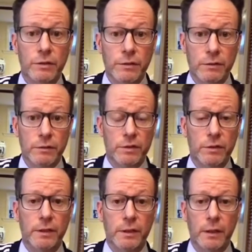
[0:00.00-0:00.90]

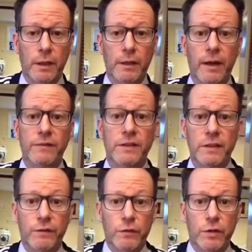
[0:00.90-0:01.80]
Certainly, I've seen a
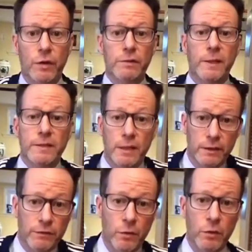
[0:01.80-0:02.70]
few notes my son has
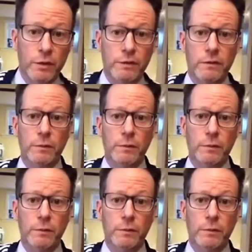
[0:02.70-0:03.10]
forwarded to me,